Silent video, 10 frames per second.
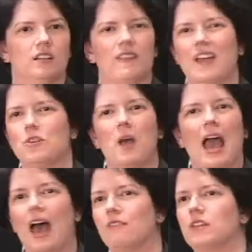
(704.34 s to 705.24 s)
that you
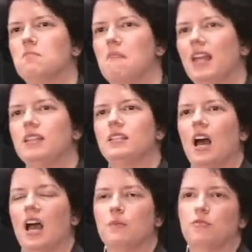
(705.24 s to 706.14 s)
haven't made
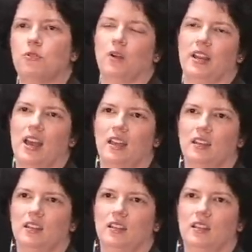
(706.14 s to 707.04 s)
time for yet?
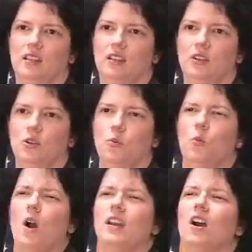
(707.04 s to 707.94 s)

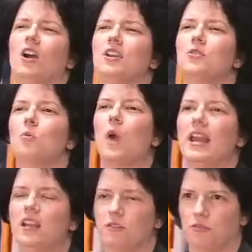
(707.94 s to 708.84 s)
What are you
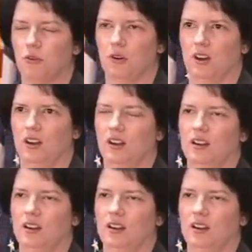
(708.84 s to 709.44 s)
waiting for?